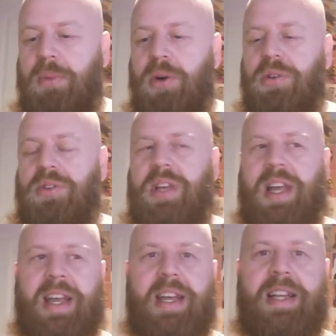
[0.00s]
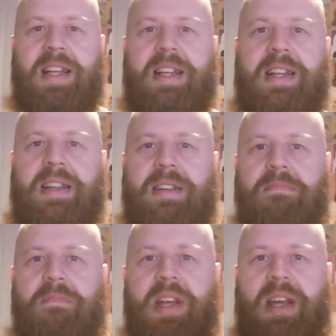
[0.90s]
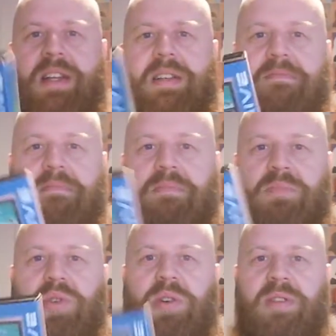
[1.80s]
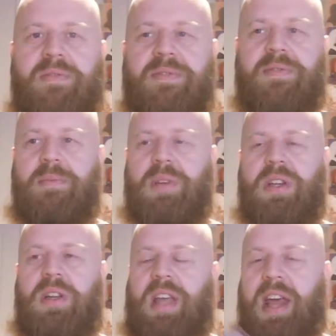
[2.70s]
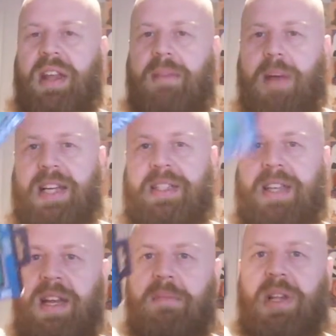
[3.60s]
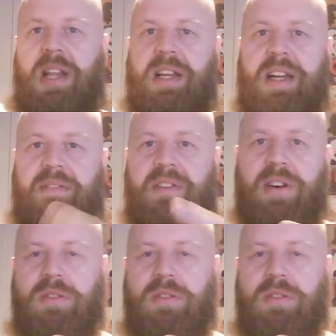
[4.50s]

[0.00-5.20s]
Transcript: books in sort of, you'd get the magazine, but then you'd have a little